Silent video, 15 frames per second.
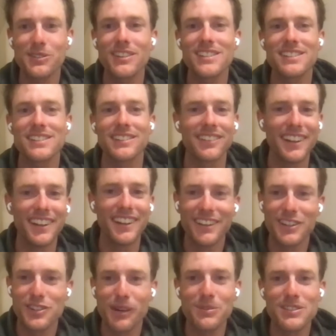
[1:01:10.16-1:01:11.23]
the
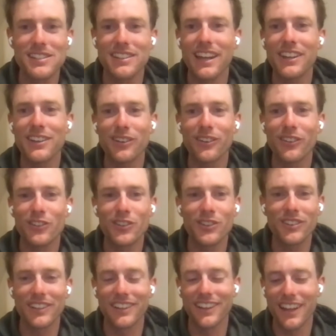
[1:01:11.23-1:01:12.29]
troubles that they'd gone through
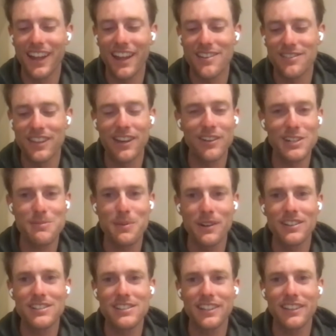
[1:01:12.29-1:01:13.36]
and their
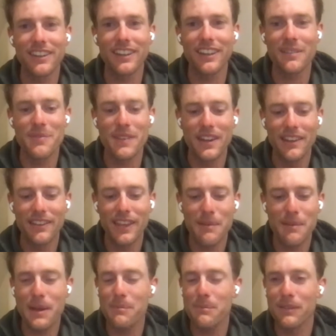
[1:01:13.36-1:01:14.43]
experience, I think
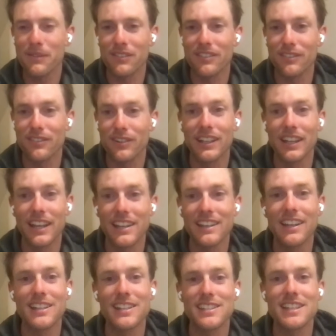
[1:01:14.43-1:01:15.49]
that made me
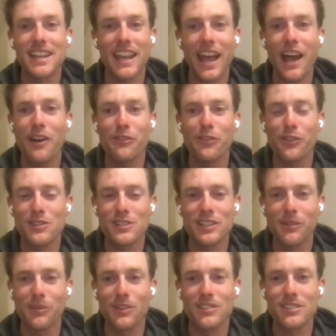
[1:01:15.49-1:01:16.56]
relate and understand how
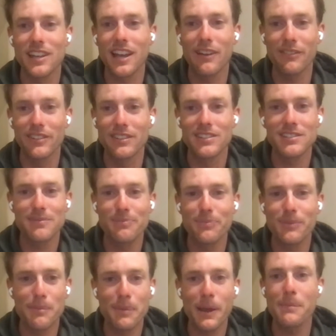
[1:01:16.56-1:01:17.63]
fortunate I was to have this
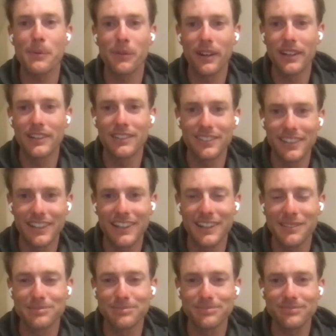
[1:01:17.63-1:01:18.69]
paperweight.
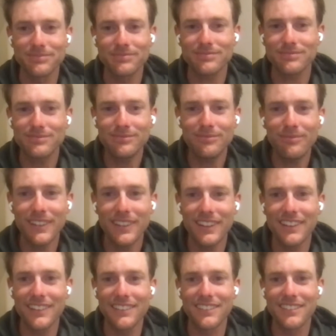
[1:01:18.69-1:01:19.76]

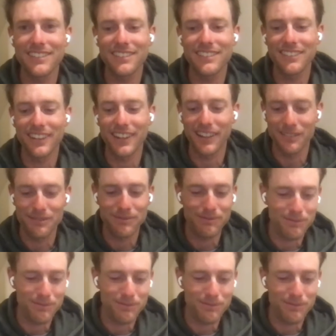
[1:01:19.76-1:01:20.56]
And yeah,